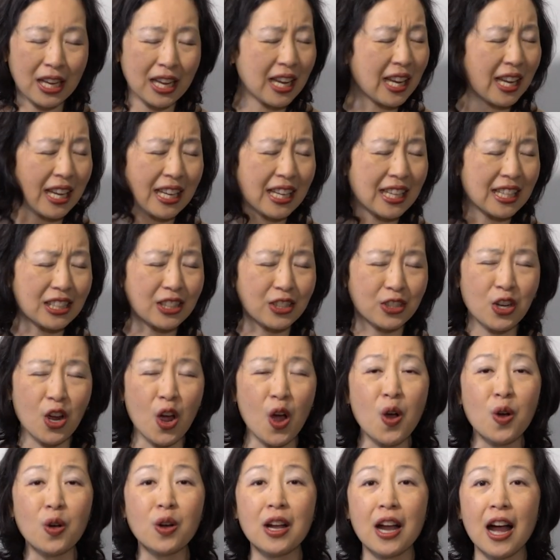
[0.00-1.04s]
Please
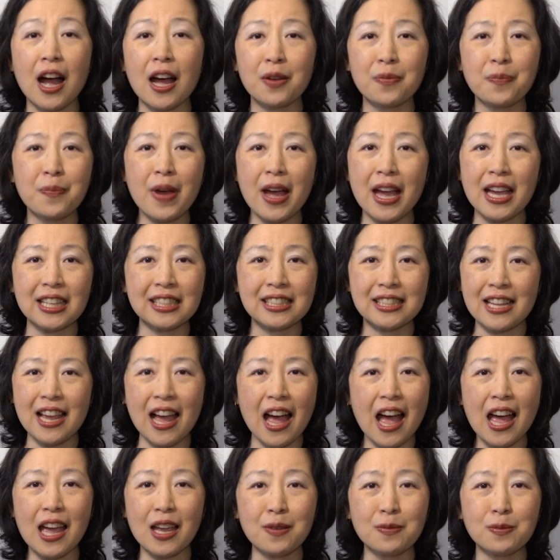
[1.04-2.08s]
don't cut my
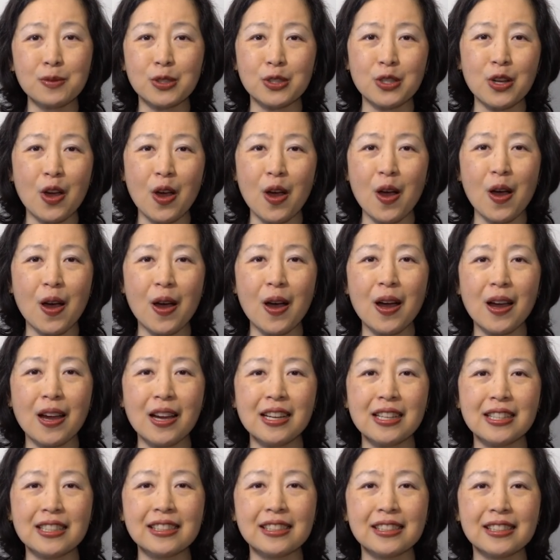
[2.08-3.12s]
time
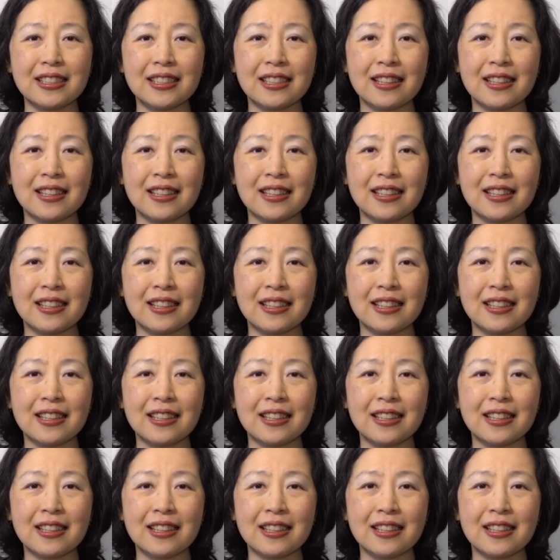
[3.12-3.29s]
short.